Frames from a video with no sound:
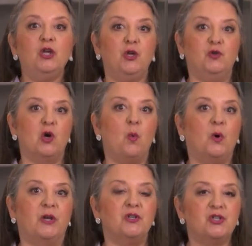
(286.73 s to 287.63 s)
You don't
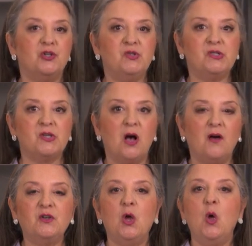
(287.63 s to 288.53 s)
want it too
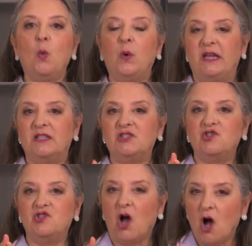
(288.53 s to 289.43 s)
soft. When it's
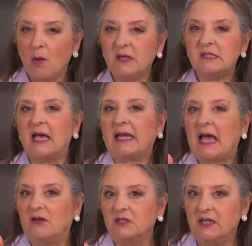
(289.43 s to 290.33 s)
Almost like
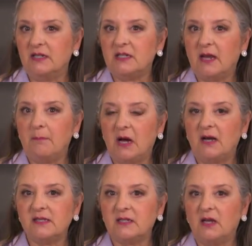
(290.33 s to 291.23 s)
al dente
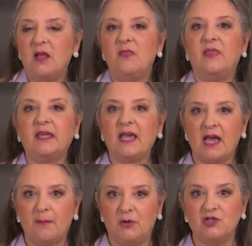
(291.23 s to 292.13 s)
pasta, the
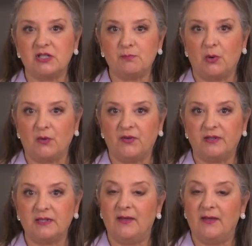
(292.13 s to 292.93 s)
cabbage is perfect.